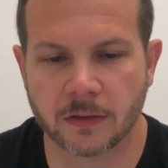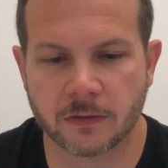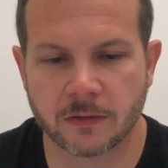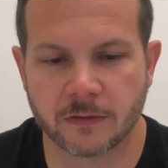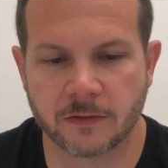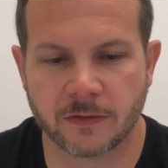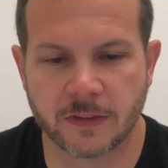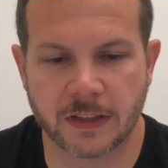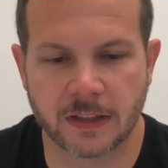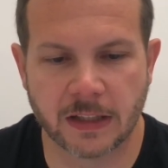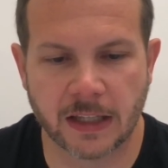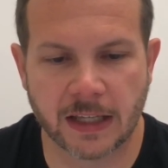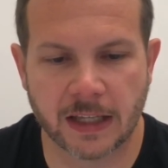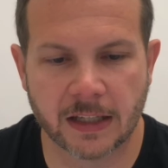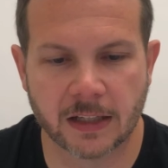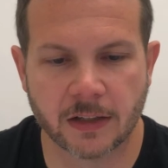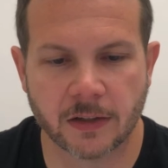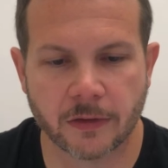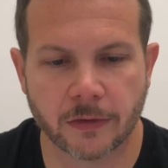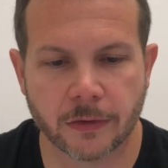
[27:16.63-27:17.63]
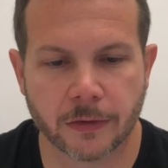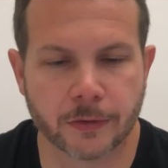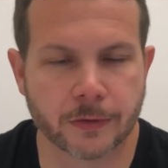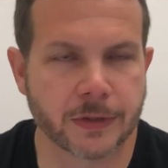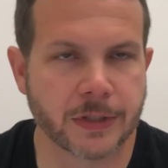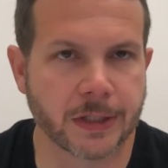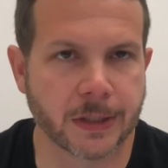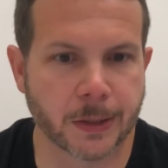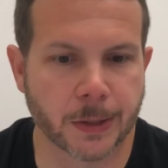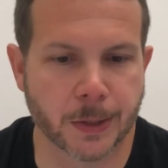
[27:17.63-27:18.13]
VLAN
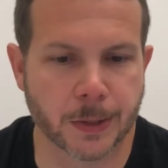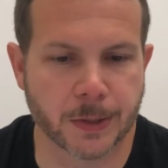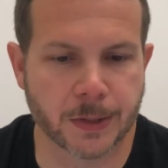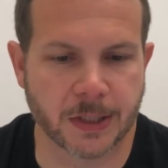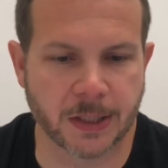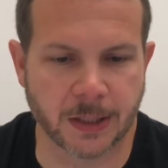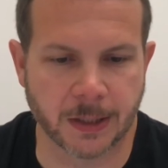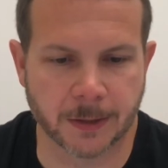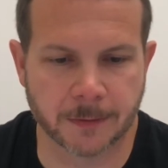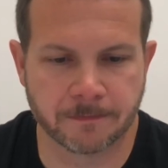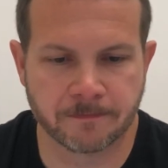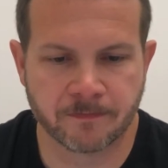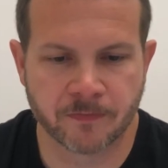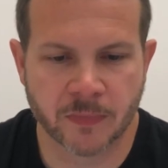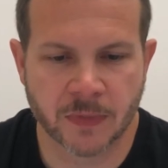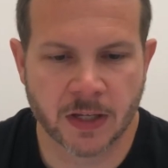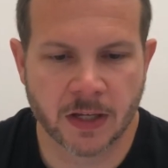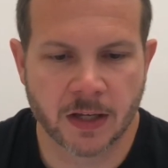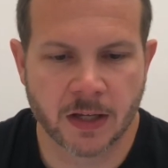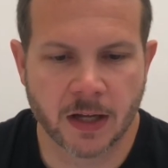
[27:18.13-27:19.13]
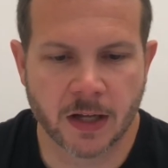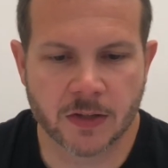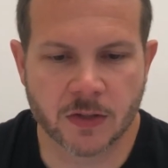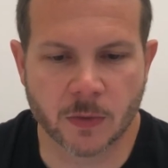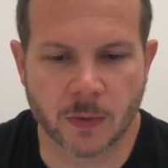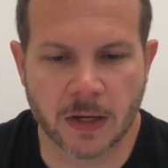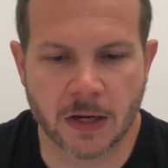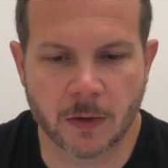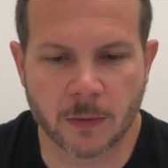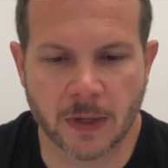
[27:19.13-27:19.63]
1313. And
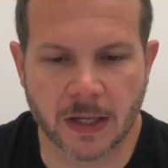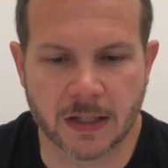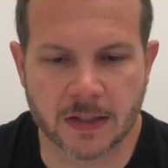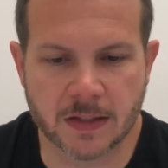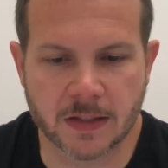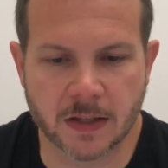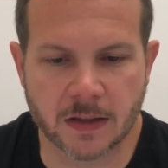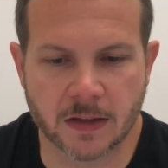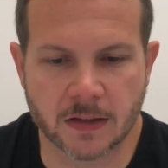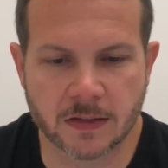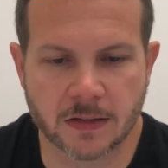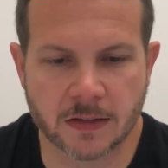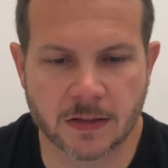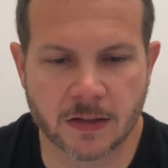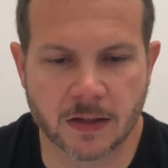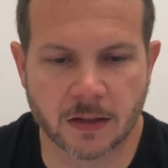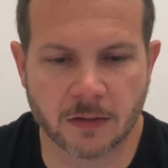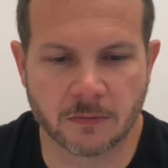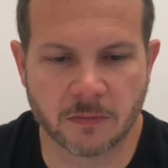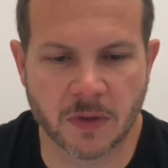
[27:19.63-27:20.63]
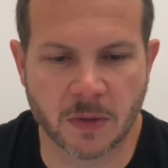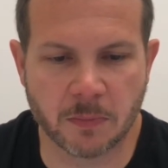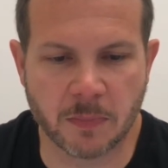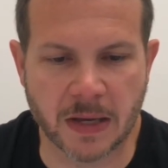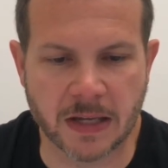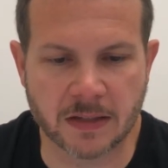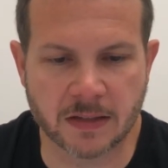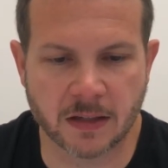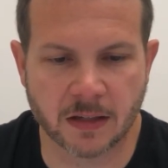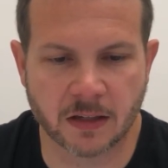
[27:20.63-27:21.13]
so here we can see this is the
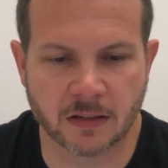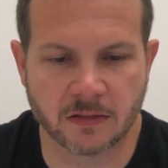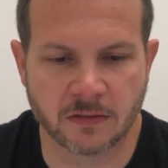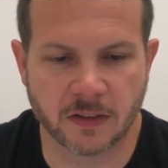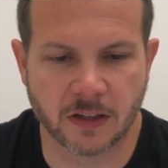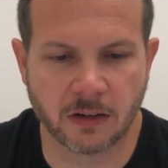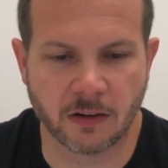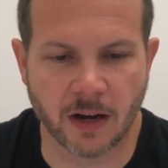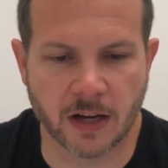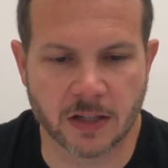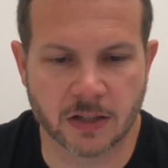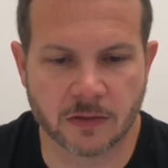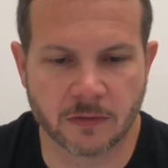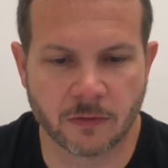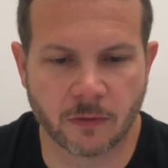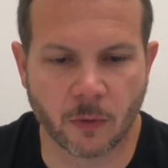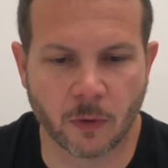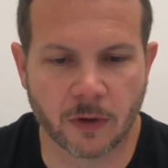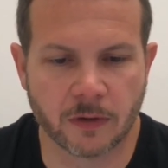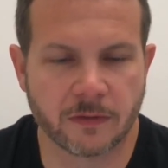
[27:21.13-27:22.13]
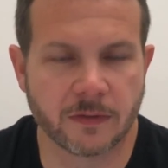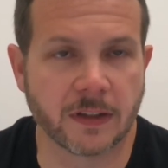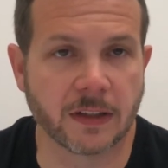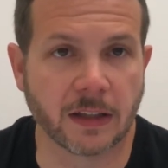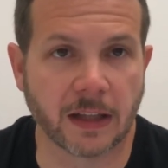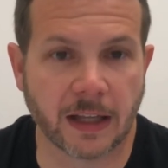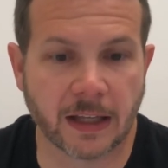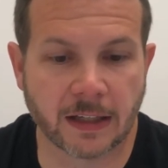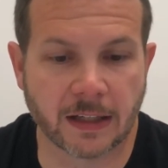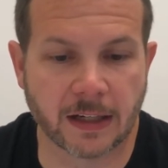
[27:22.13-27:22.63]
basic configuration for a
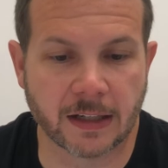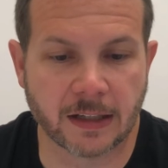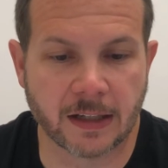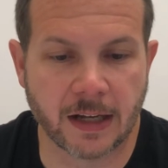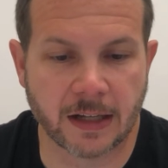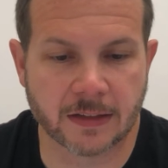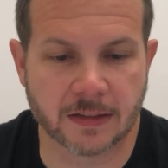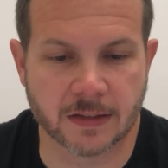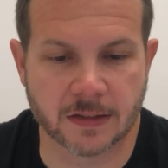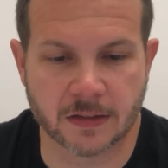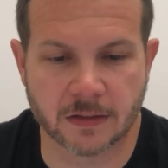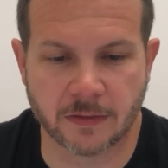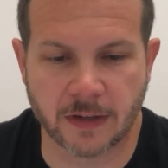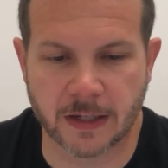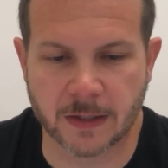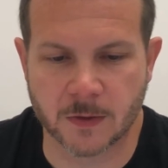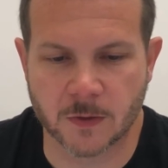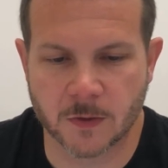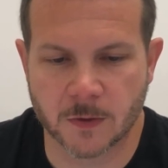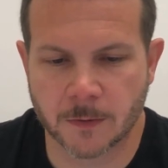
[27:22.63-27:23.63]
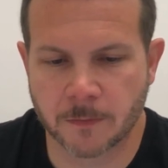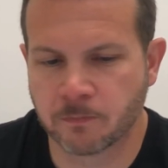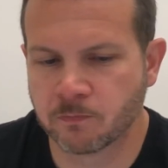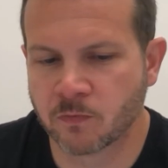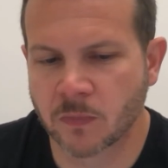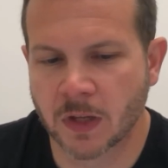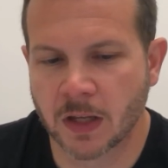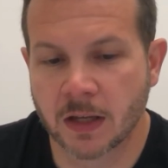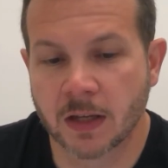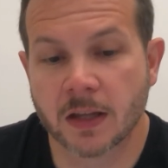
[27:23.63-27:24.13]
VLAN on a Nexus device.
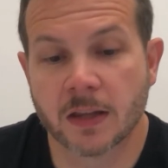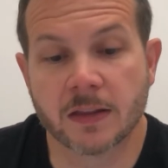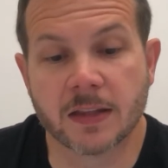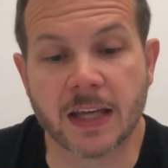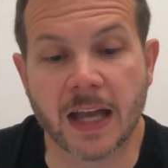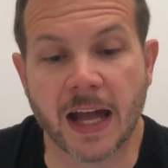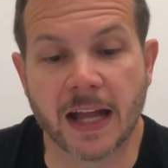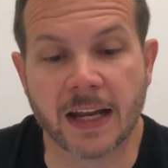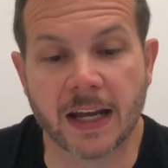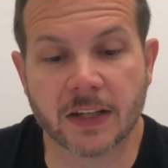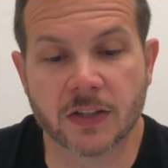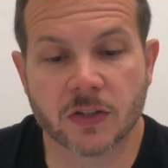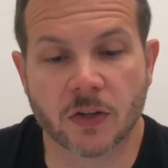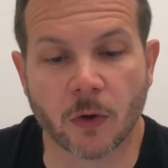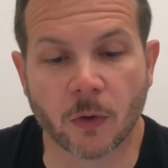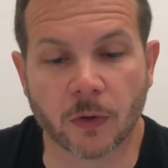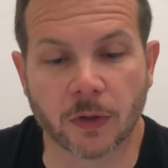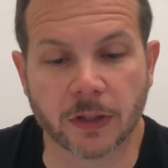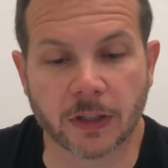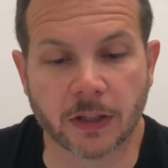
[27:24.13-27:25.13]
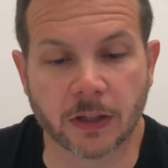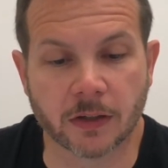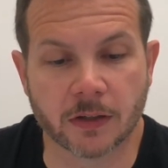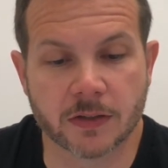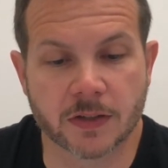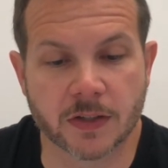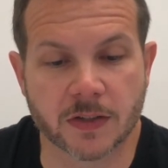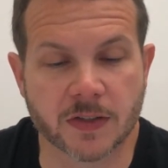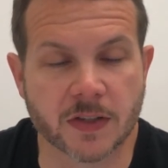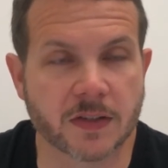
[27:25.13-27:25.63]
The NX here
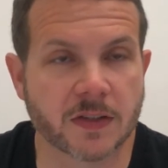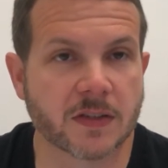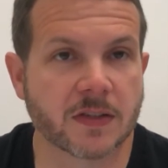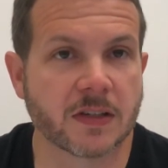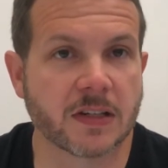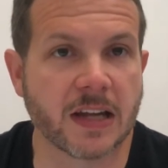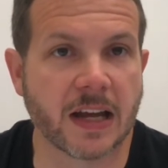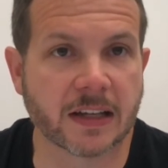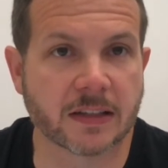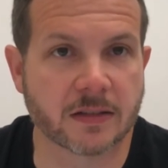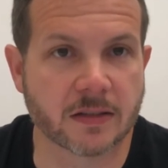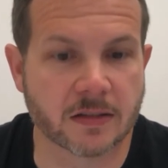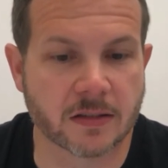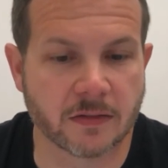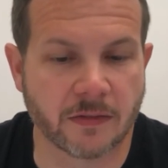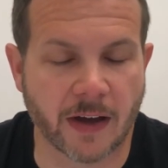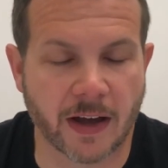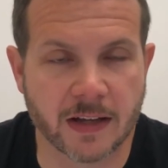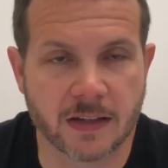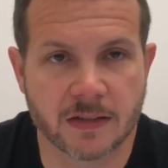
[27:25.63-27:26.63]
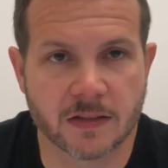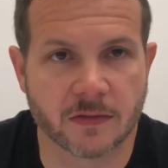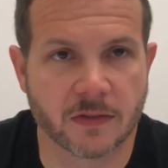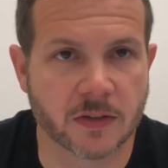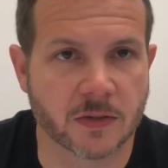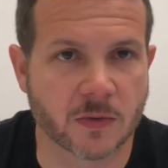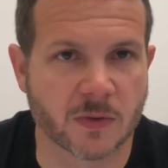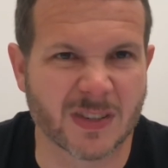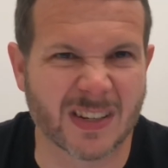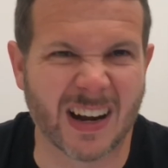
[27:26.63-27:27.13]
is because this is a Nexus device. If
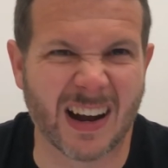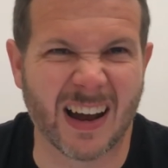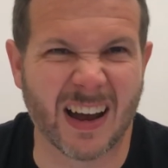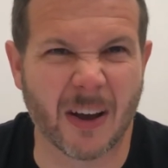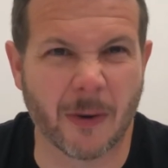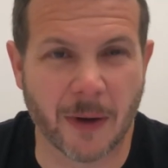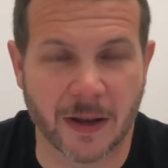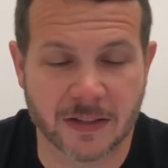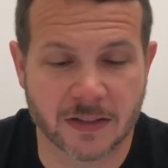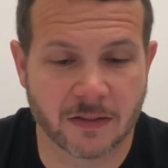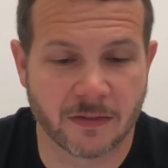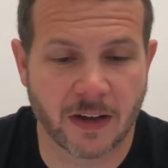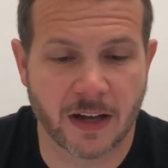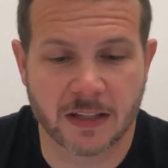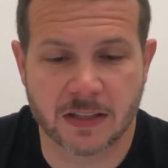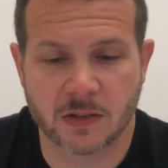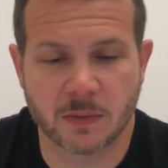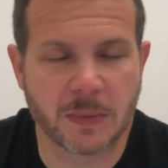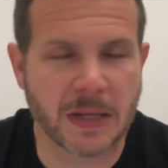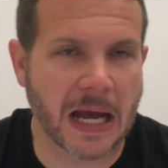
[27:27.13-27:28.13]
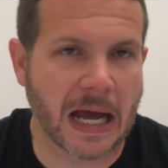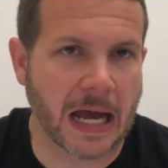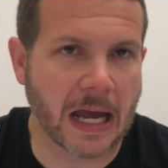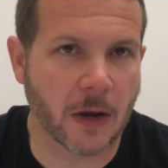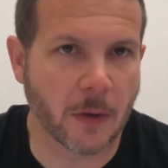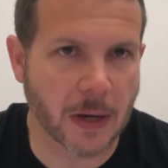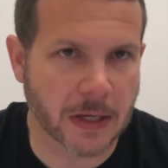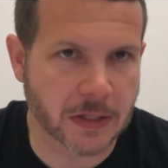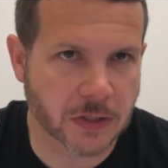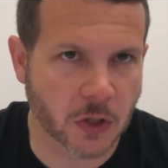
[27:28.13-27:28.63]
this was an iOS device, it'd be
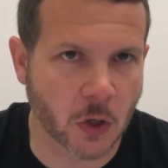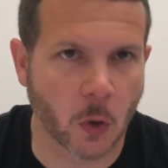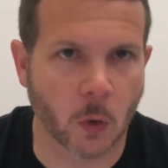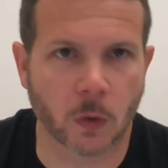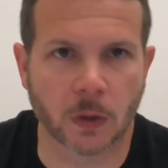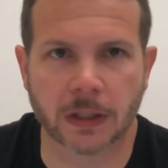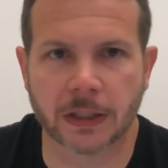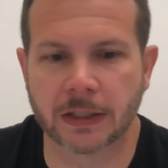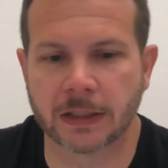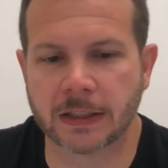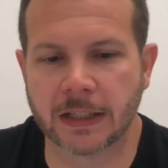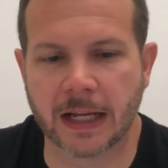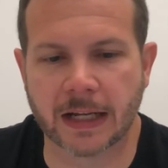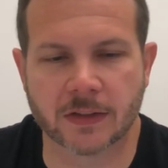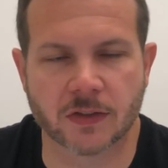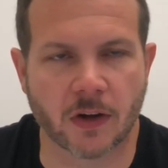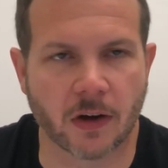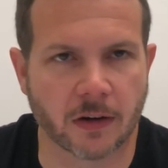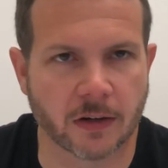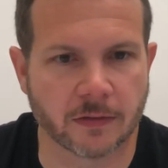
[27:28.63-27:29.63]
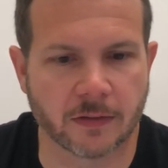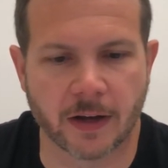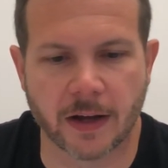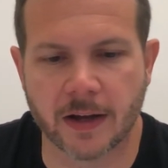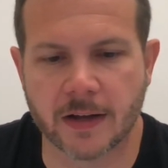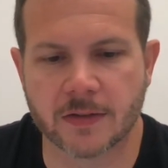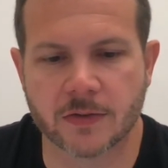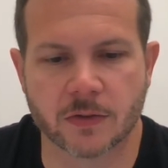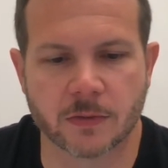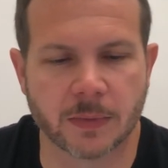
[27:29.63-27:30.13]
iOS an XR
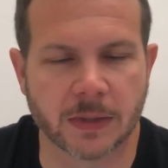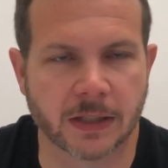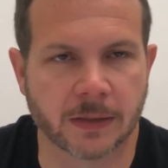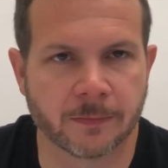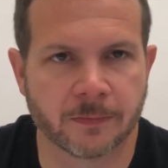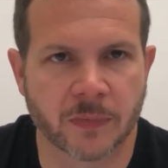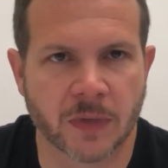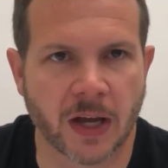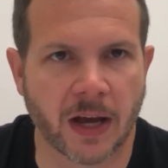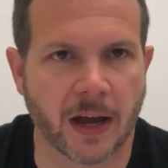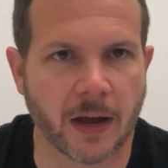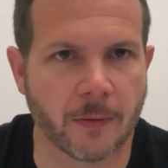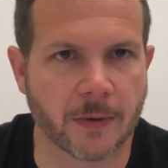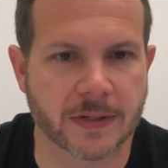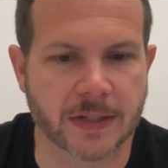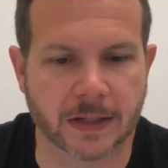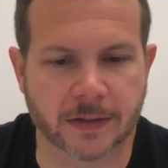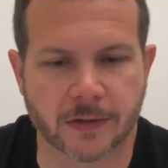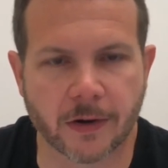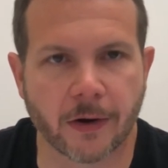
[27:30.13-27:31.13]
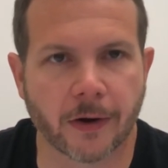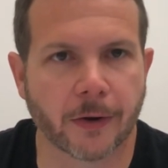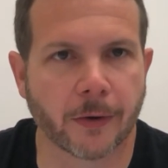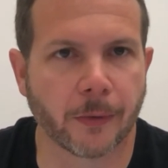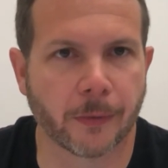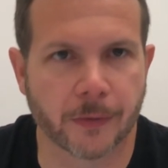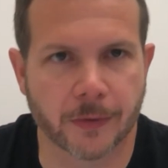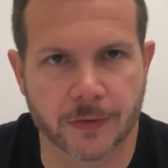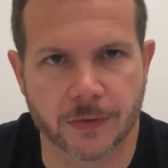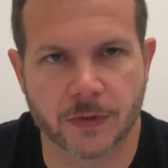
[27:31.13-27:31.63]
device, it'd be iOS
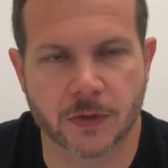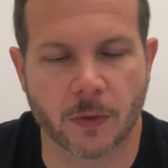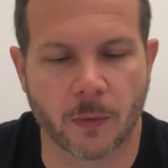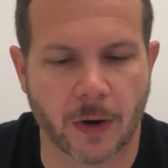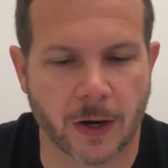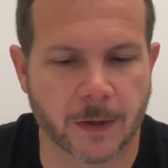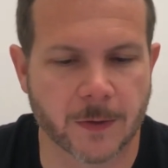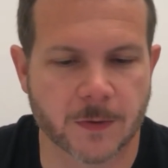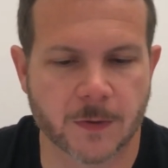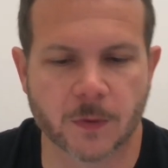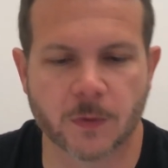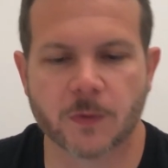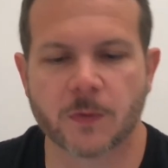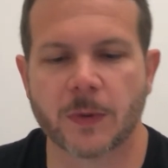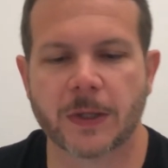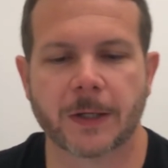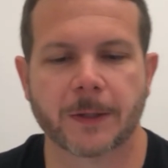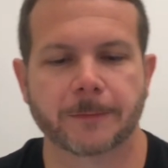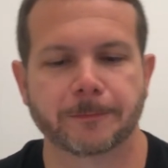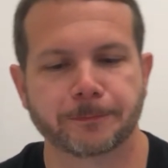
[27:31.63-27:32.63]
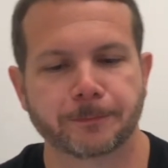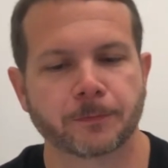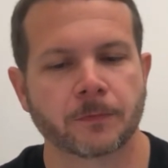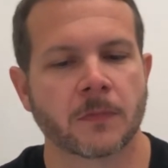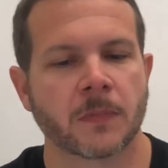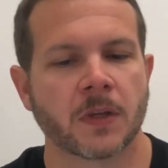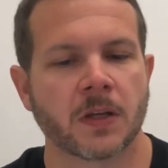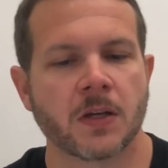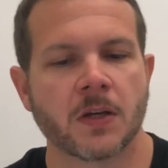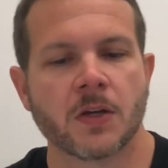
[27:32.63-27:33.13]
XR so on and so forth.
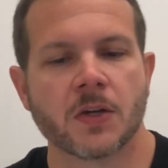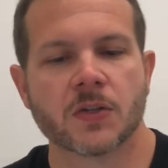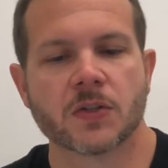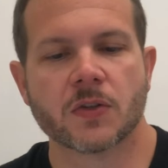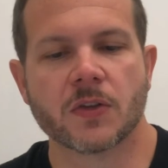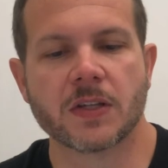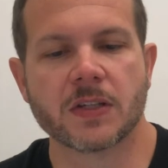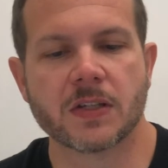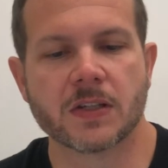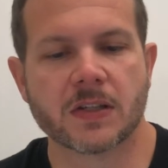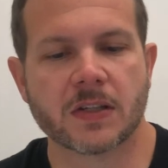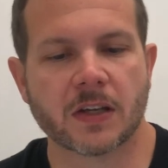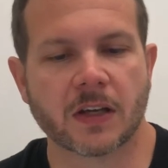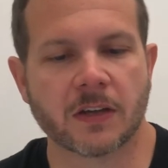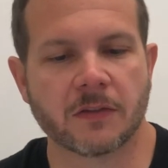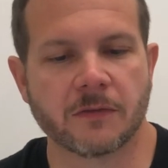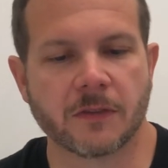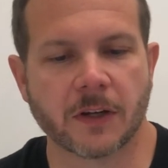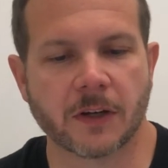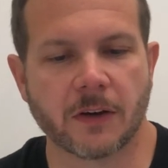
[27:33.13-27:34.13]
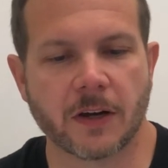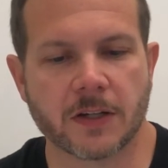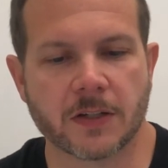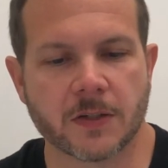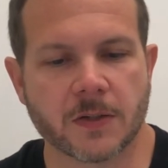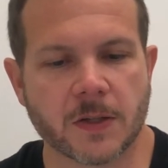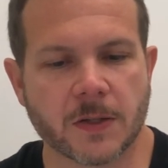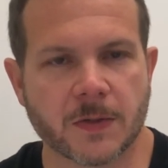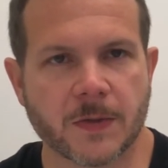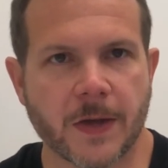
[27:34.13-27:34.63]
So this is the
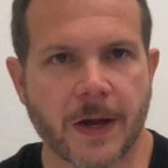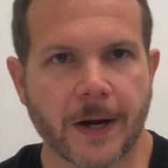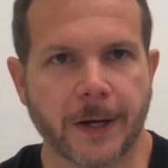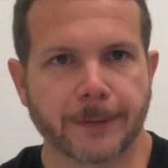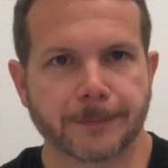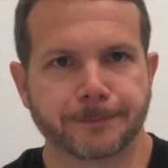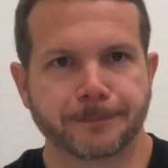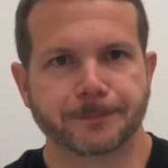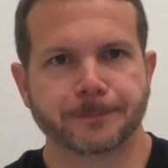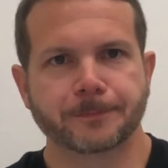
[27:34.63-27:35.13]
configuration that's there.